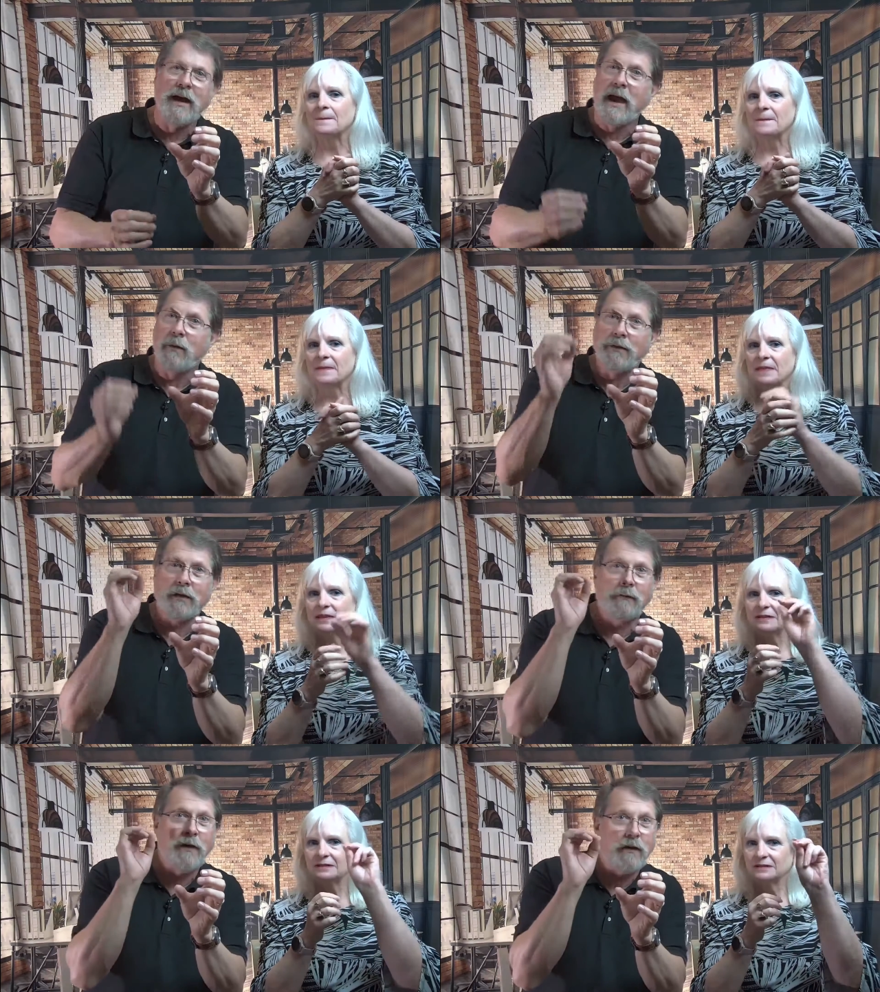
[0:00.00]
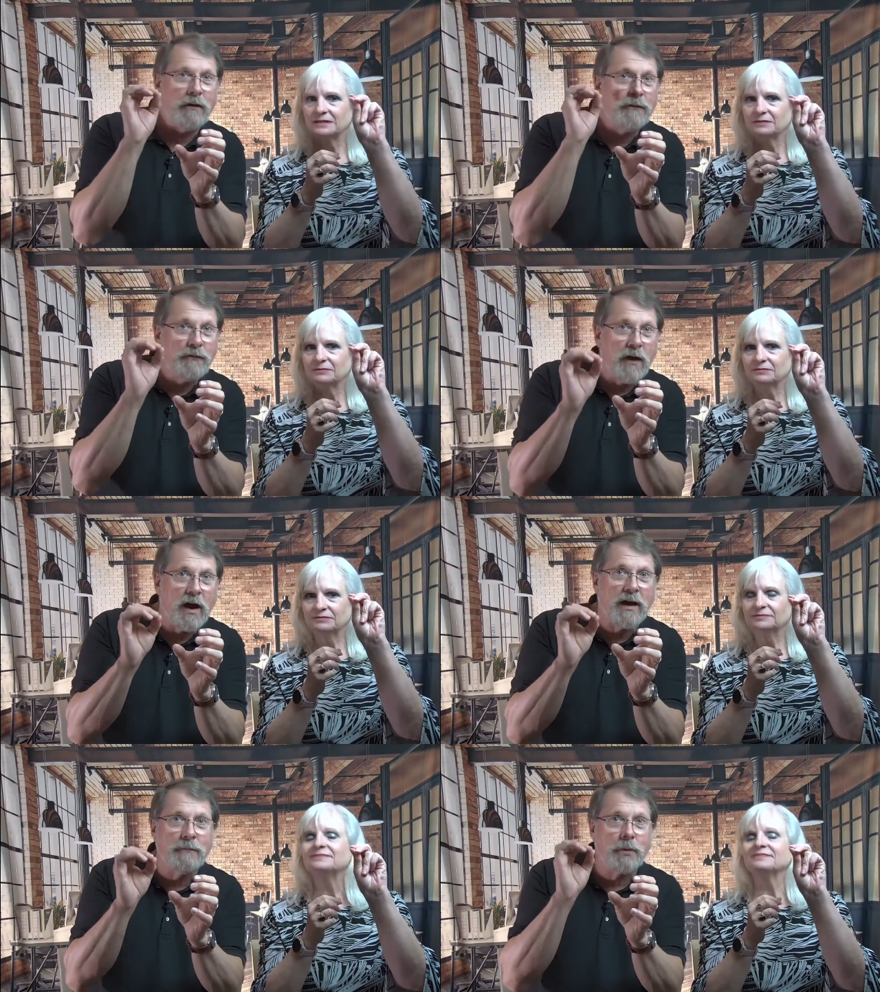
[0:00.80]
Speaker 1: and with a very
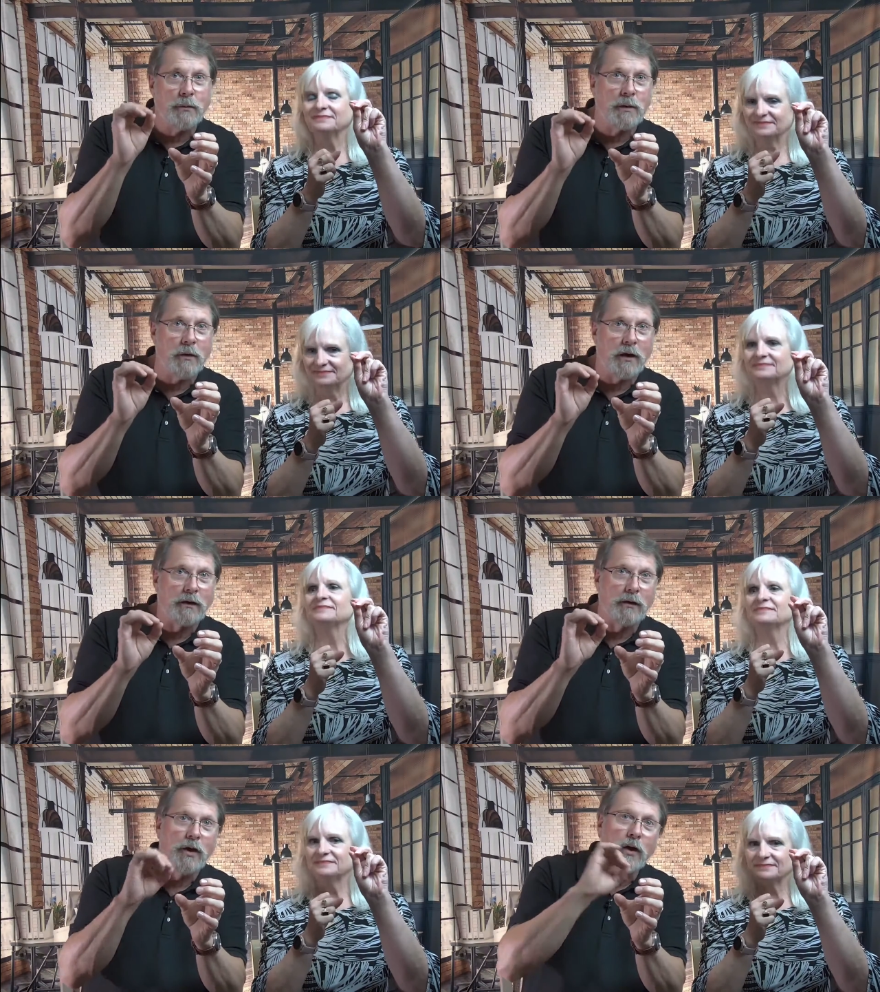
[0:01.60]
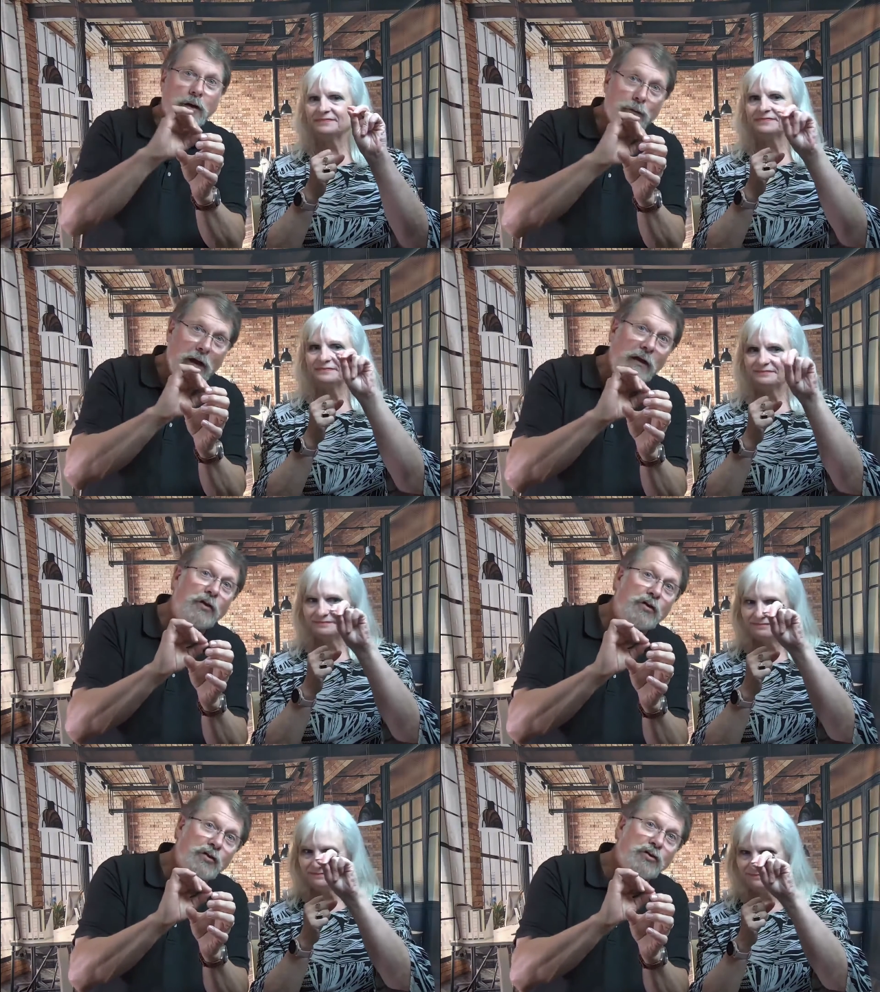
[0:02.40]
fine permanent marker, you write your
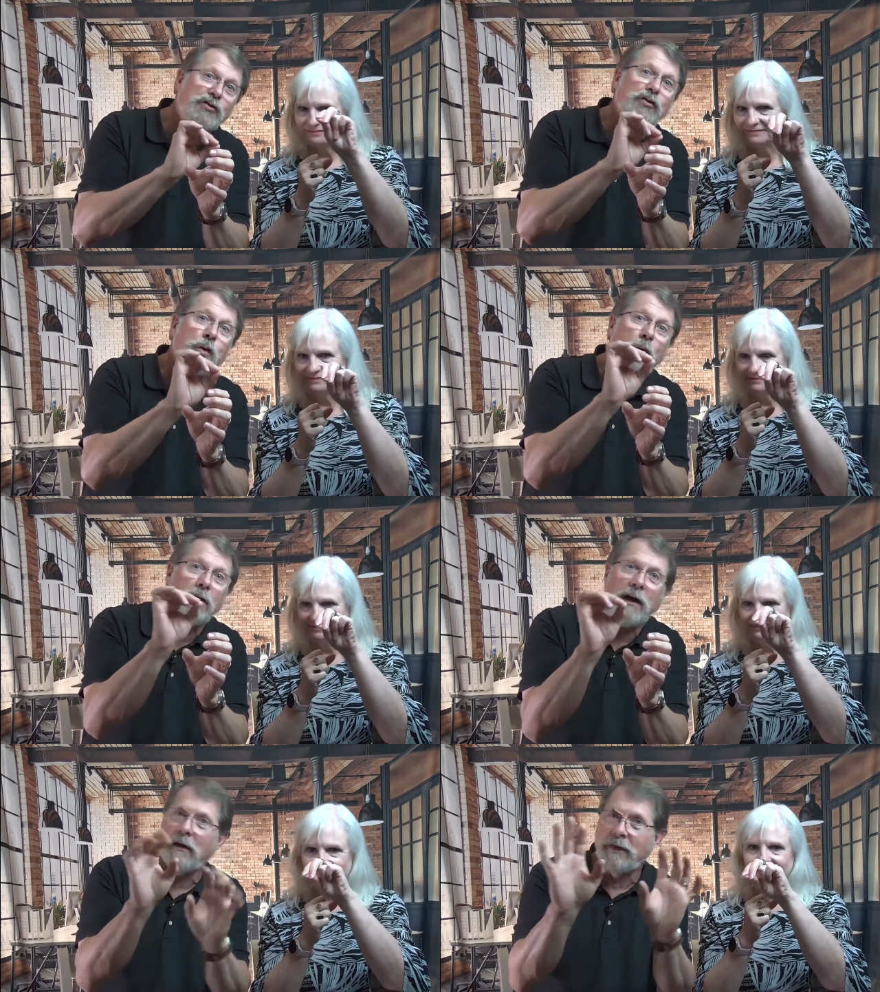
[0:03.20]
church's URL.